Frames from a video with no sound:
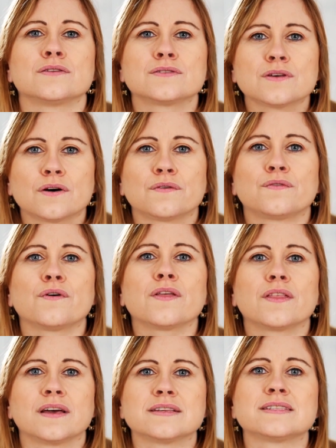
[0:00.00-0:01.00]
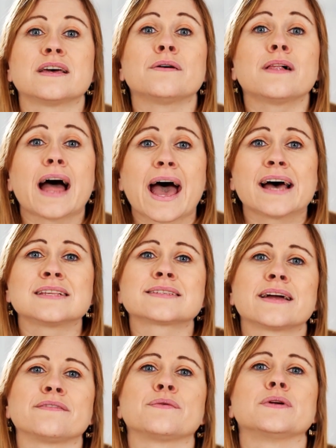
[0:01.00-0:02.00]
So for this, they will ask
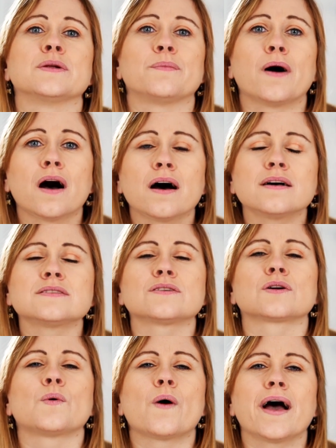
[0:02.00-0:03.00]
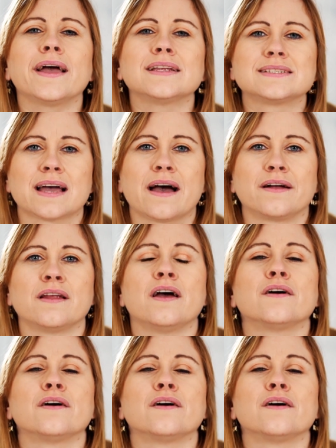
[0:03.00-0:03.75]
everyone to pause or quiet down